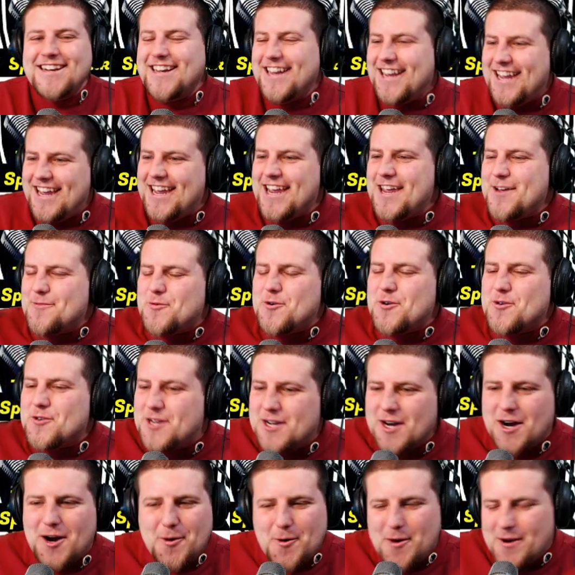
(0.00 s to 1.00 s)
He will
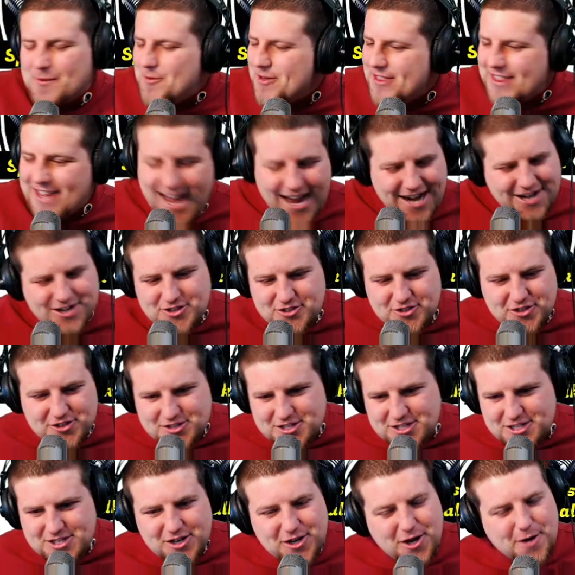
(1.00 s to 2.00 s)
go in with extra
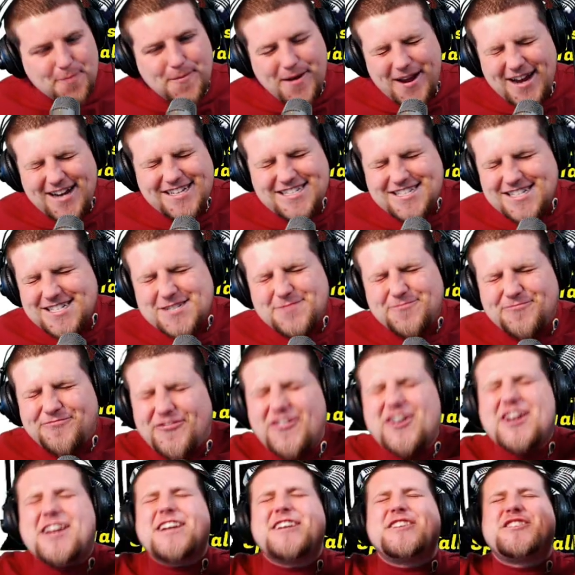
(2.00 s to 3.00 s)
syrup and just
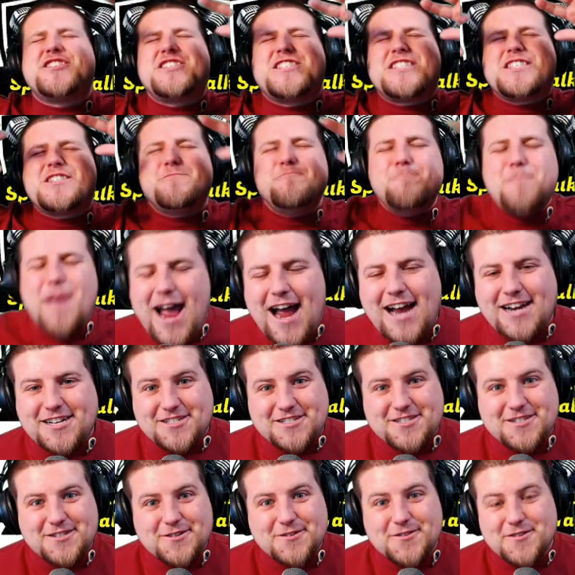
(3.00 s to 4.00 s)
freaking
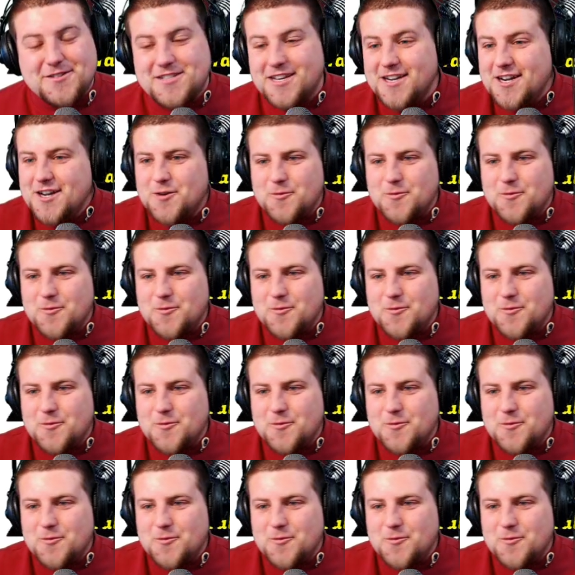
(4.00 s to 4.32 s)
smash dudes.